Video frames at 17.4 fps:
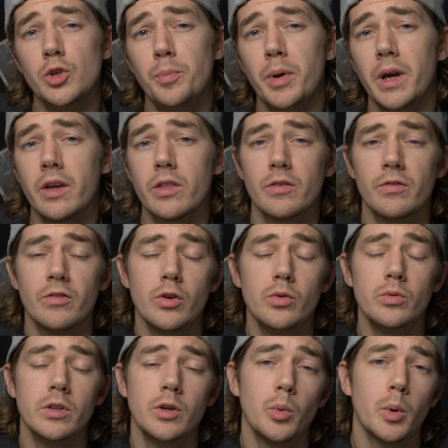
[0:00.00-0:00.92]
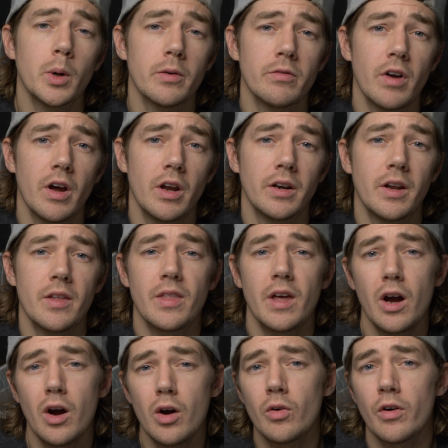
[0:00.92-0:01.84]
you pick the route you want to run,
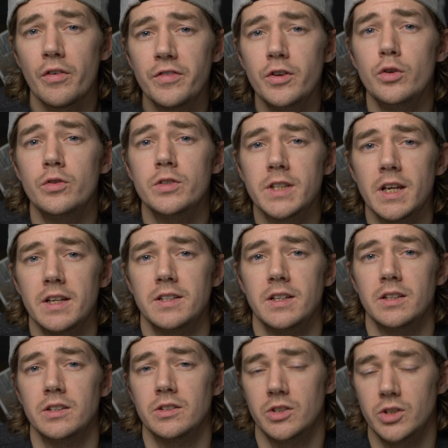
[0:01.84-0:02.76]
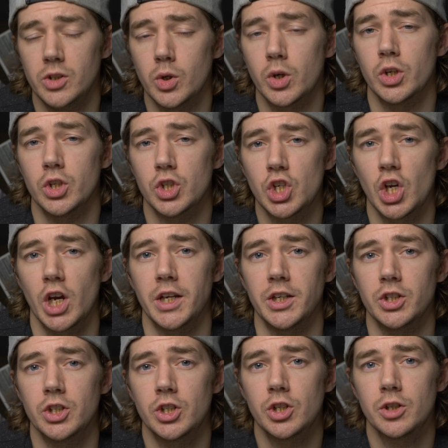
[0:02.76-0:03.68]
there are a few settings you can
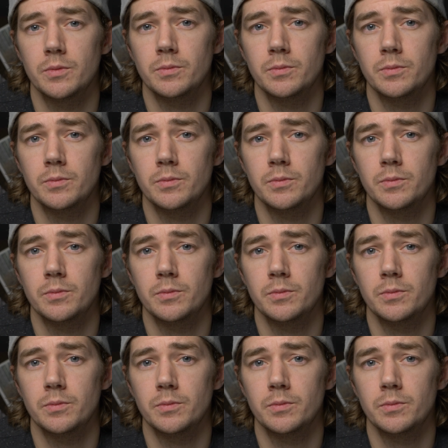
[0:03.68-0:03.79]
change.